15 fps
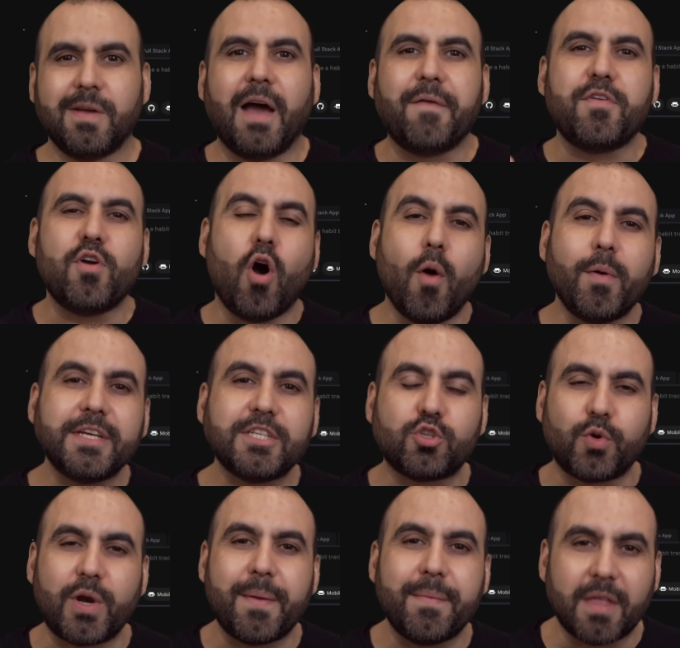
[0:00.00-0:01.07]
Have you always
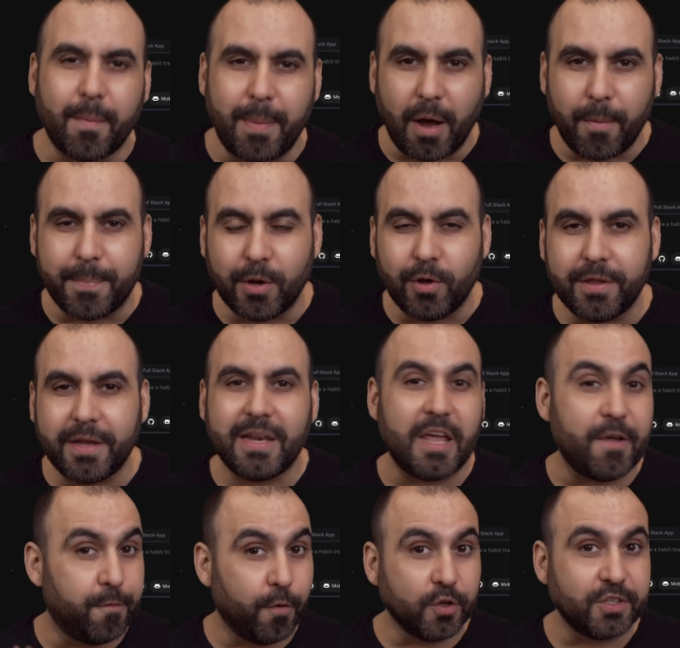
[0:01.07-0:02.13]
dreamed about building
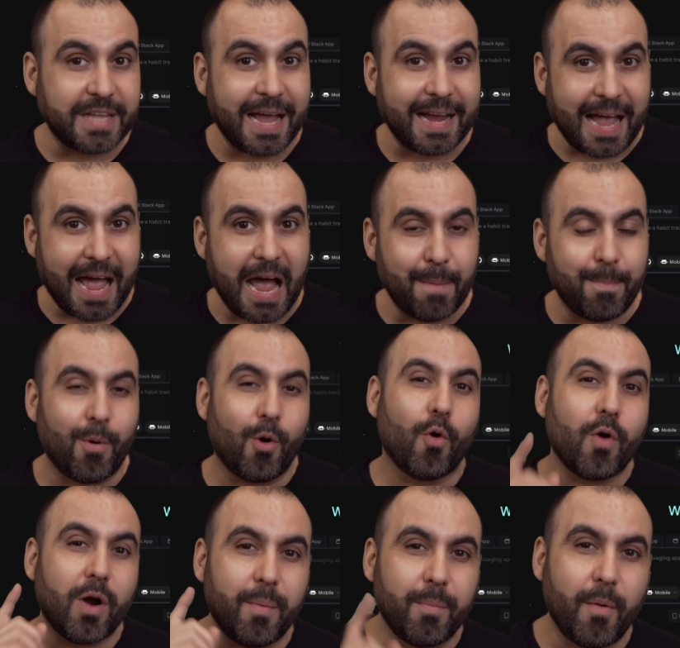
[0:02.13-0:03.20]
a full stack app
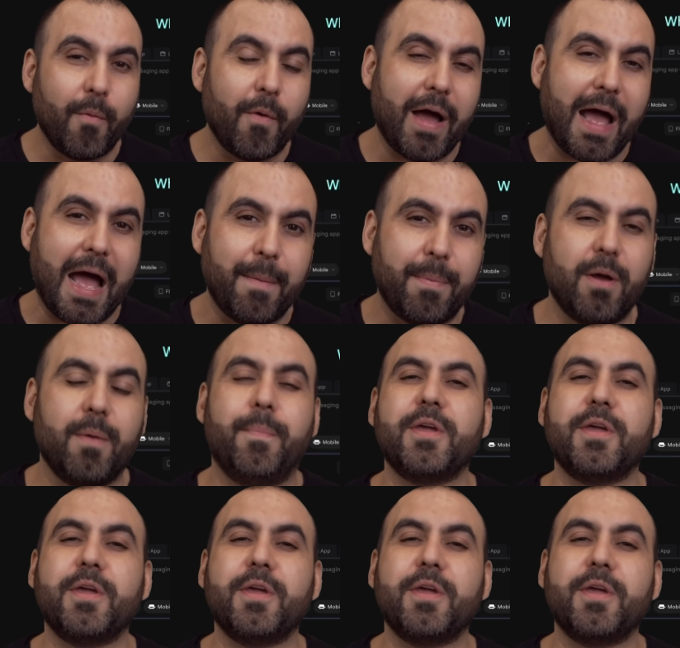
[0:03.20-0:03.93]
or a mobile app,